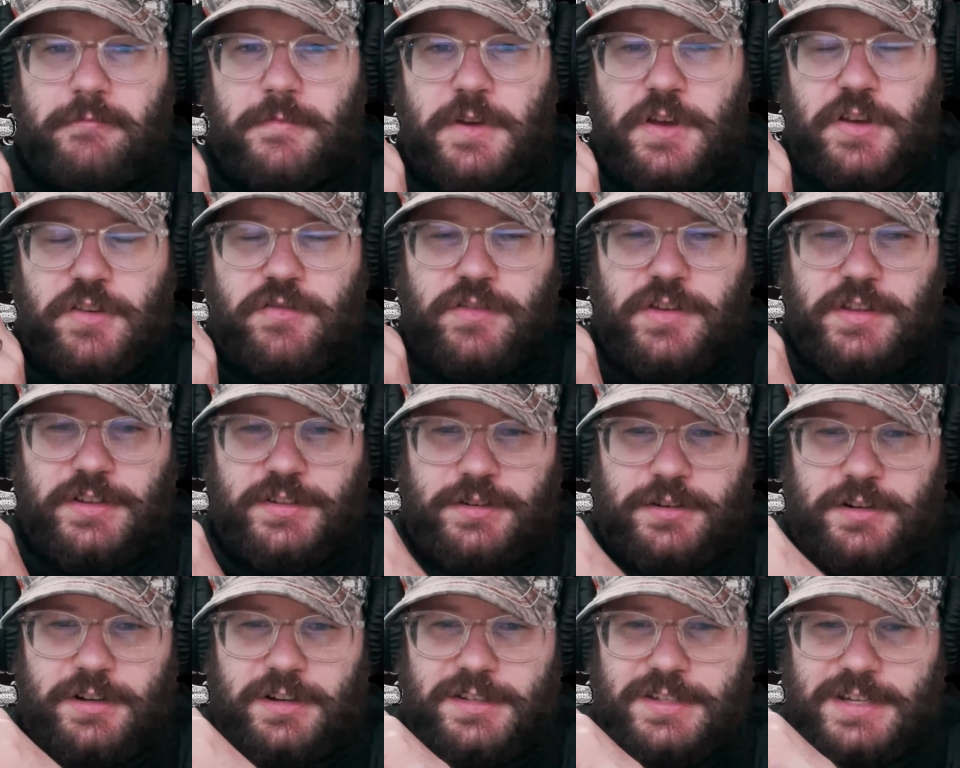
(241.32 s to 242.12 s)
These
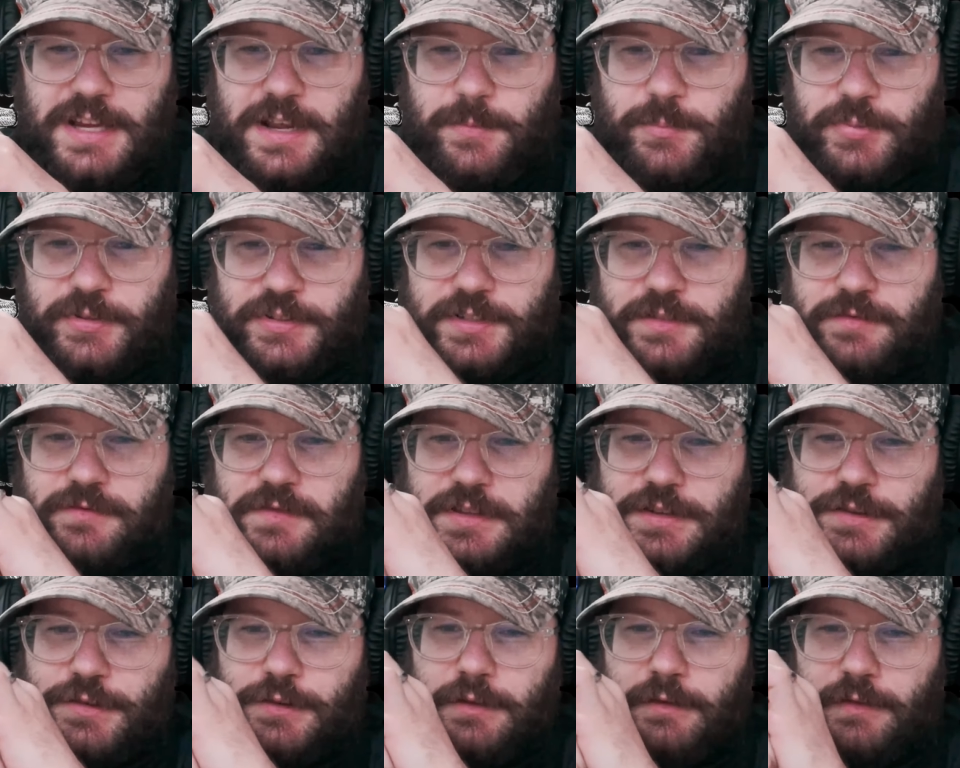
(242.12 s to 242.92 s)
are examples of
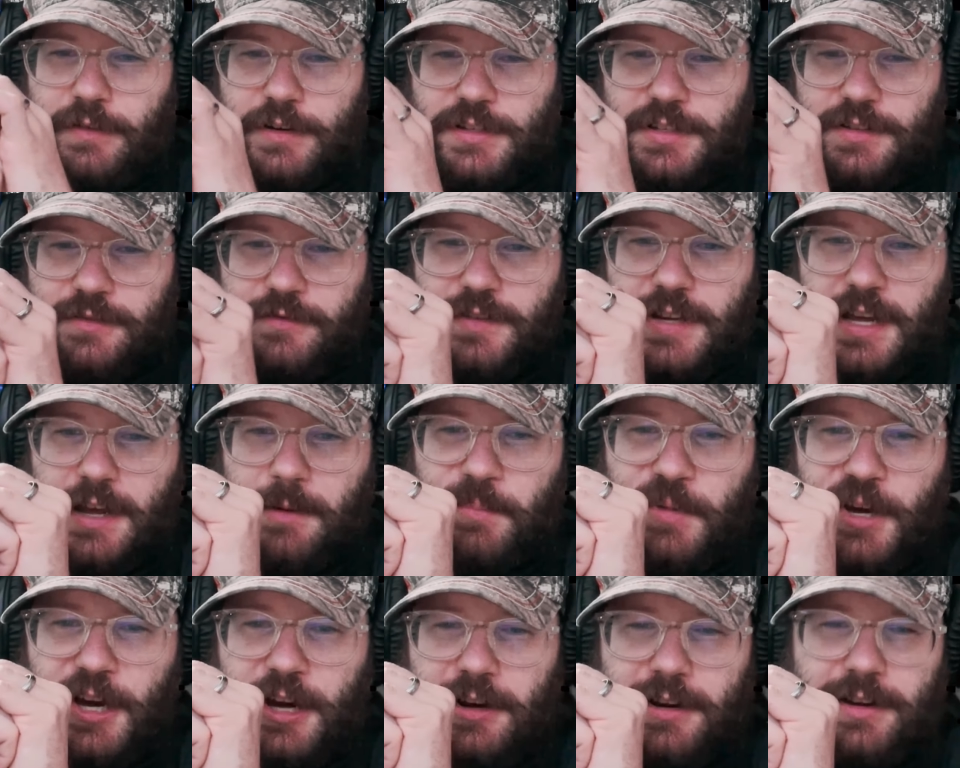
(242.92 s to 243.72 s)
the universe of
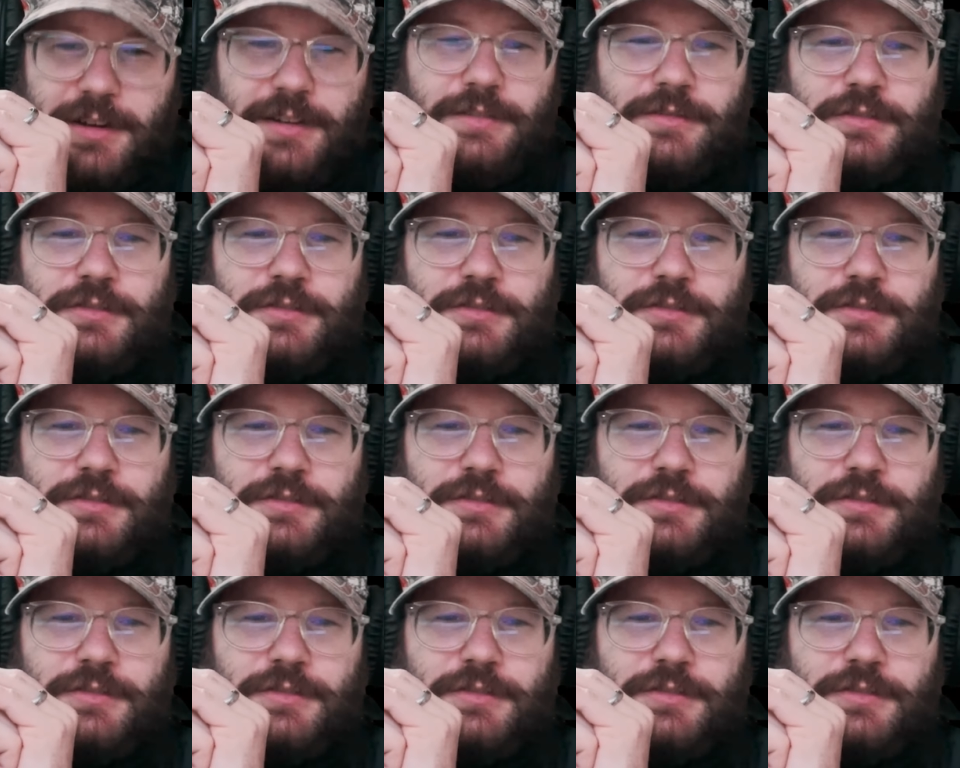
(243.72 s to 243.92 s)
Tom Huck.